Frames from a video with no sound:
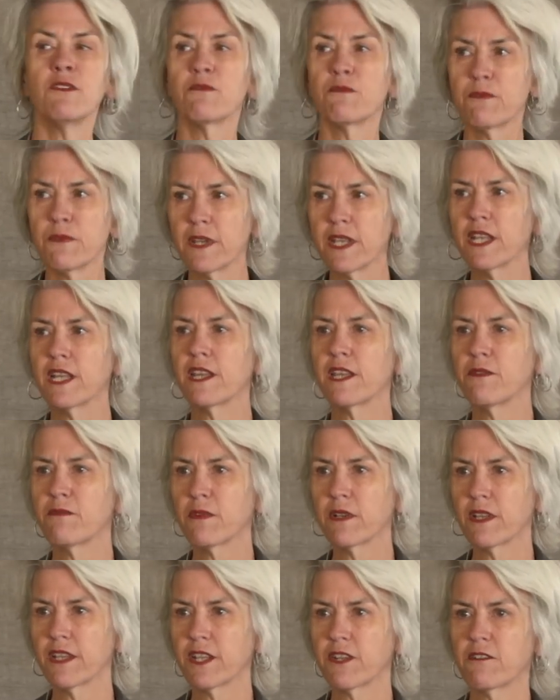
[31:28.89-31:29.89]
really,
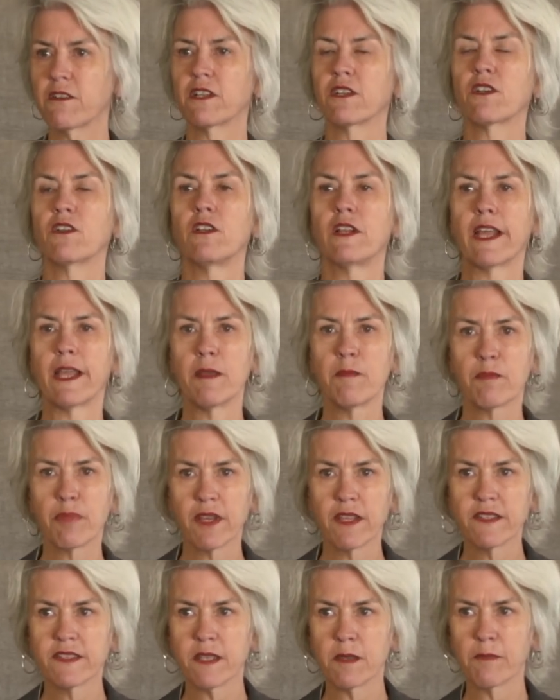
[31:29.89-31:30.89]
really critical.
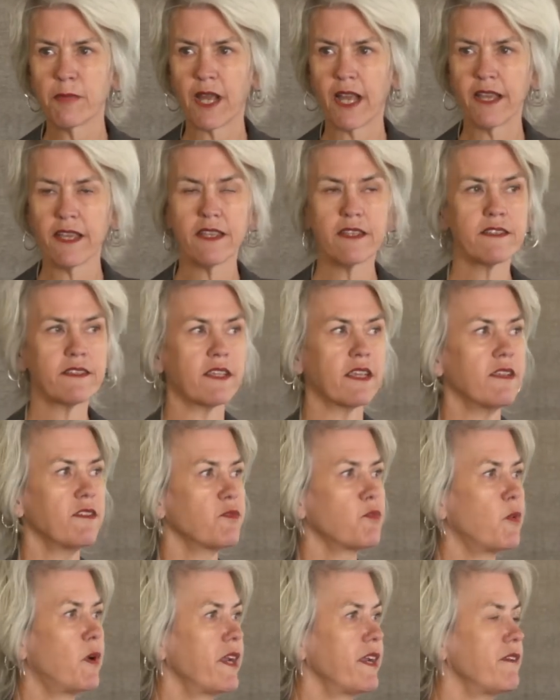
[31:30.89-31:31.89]
Implicit bias is
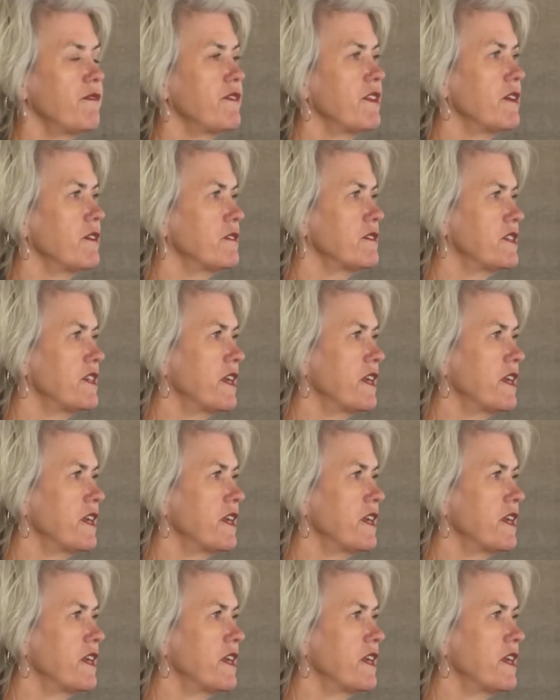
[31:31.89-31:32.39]
one of those